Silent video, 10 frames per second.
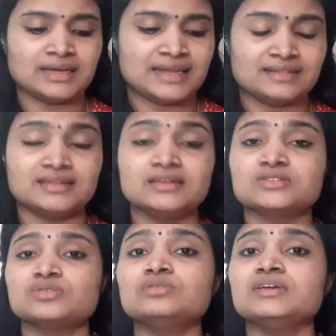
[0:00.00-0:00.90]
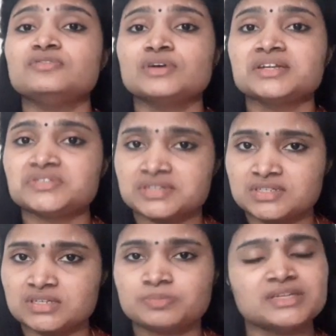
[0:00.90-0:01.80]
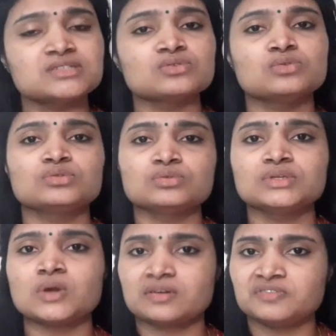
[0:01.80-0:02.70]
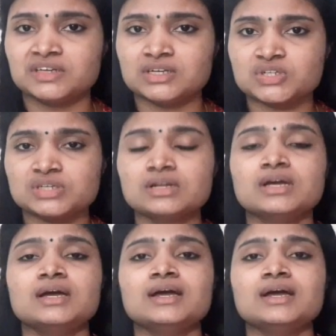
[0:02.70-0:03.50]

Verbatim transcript: anything so if you are interested please go through the notification